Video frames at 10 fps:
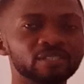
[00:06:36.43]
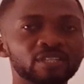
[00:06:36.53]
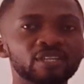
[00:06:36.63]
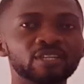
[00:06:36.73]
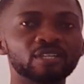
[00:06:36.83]

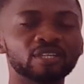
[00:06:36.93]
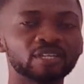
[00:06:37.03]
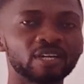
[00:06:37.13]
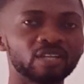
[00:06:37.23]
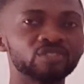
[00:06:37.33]
they
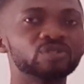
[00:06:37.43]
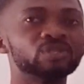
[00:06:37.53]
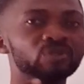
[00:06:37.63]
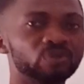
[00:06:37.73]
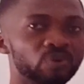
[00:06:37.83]

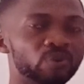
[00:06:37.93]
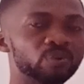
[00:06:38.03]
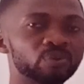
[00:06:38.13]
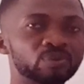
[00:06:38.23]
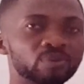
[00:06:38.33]
actually
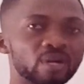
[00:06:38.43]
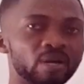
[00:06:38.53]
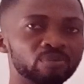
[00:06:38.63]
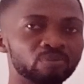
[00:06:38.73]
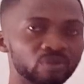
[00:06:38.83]
grow
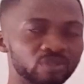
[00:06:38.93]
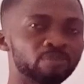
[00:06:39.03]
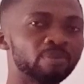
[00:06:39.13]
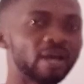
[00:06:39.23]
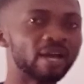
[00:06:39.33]
and
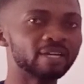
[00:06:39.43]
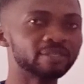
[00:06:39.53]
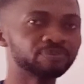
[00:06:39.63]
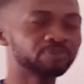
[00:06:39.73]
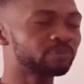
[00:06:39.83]
multiply,
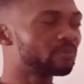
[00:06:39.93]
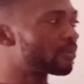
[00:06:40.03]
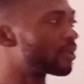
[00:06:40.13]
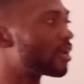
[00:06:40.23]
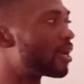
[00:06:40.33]

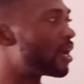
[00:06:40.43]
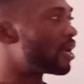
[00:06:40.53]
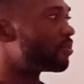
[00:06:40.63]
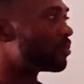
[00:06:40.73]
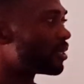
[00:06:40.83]

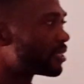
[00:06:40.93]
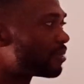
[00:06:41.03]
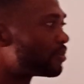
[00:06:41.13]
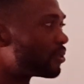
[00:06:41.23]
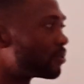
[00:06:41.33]
and by the
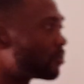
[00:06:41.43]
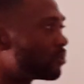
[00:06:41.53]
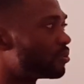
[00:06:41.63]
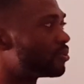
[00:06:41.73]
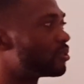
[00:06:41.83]
time they
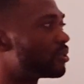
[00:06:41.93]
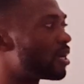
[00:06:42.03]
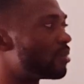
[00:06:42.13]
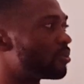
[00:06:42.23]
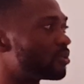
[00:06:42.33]
grow
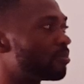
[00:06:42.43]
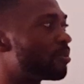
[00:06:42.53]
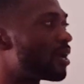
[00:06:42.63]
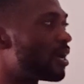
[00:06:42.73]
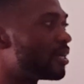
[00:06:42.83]
and
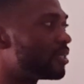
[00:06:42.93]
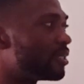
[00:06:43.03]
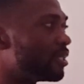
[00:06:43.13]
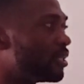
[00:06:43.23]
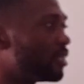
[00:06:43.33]
multiply,
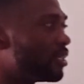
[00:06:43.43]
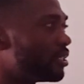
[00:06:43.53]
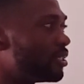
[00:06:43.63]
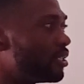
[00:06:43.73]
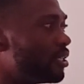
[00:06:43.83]

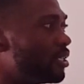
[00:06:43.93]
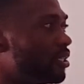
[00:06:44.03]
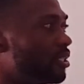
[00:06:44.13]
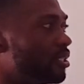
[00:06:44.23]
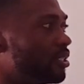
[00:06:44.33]

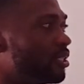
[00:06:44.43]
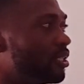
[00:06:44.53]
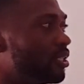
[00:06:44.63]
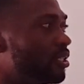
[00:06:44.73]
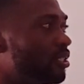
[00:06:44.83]
they
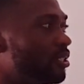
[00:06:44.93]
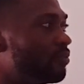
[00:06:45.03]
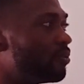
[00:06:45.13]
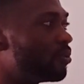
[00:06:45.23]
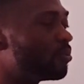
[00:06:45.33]

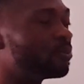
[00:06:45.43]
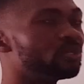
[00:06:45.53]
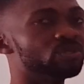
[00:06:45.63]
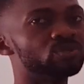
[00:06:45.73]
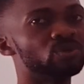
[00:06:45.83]
develop
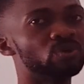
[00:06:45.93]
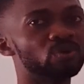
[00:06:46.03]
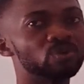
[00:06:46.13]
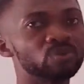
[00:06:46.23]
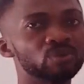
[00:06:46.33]

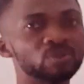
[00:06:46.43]
into